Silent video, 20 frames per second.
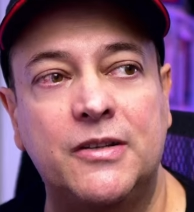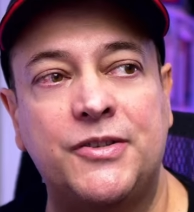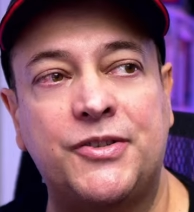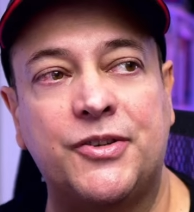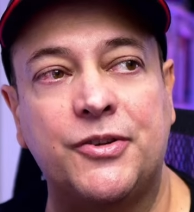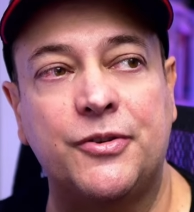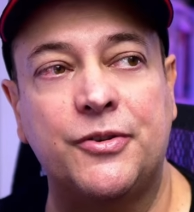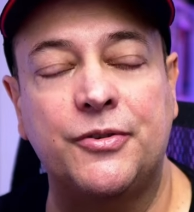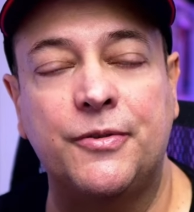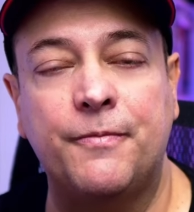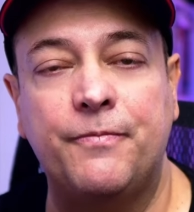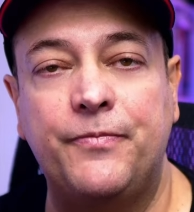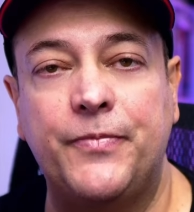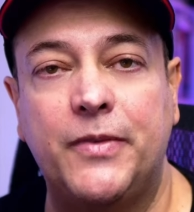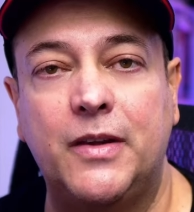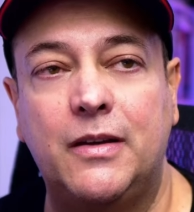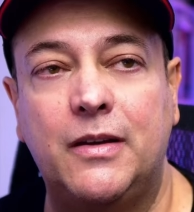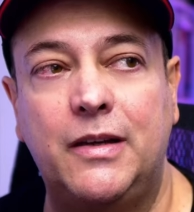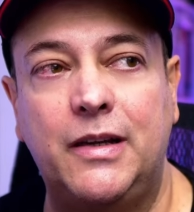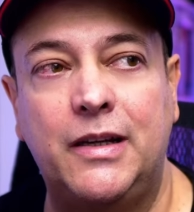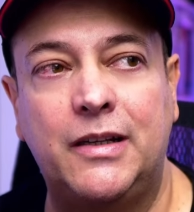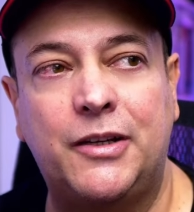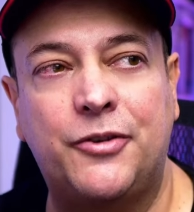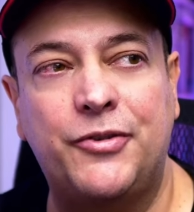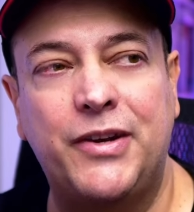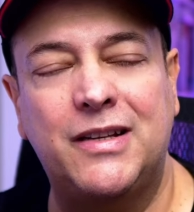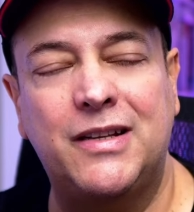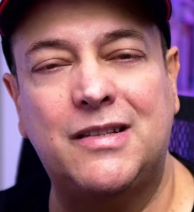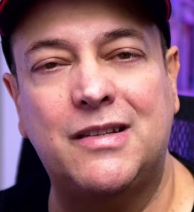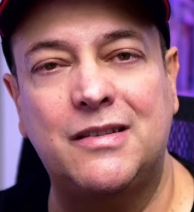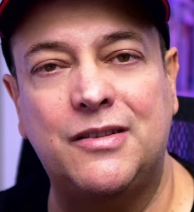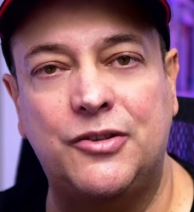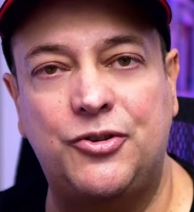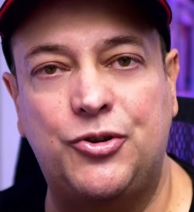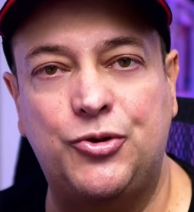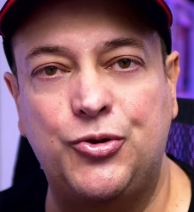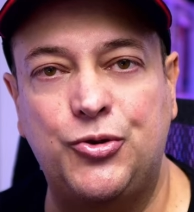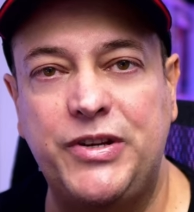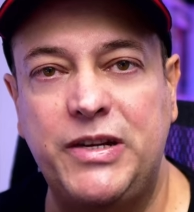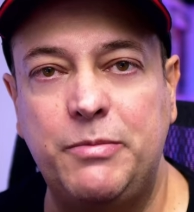So it creates this
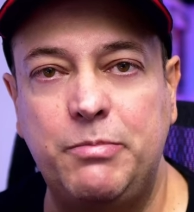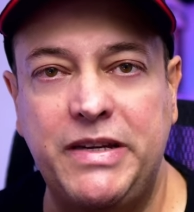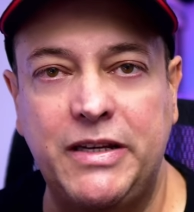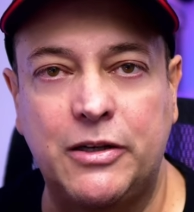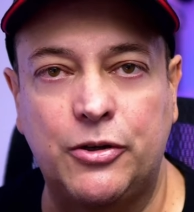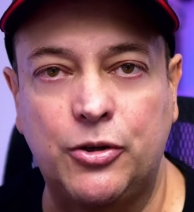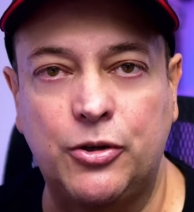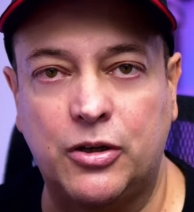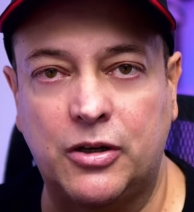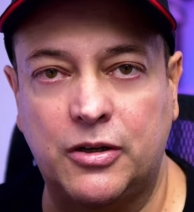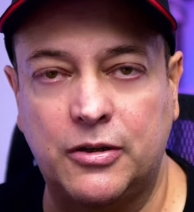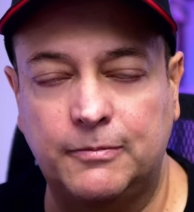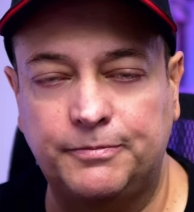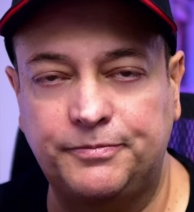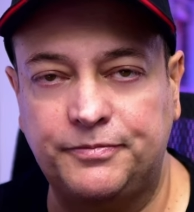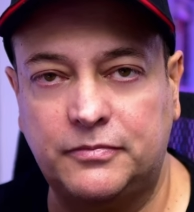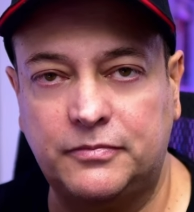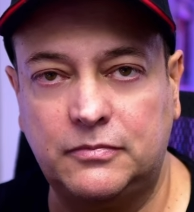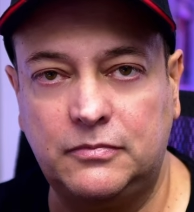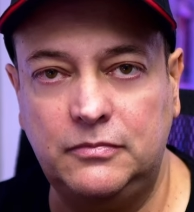dreamy look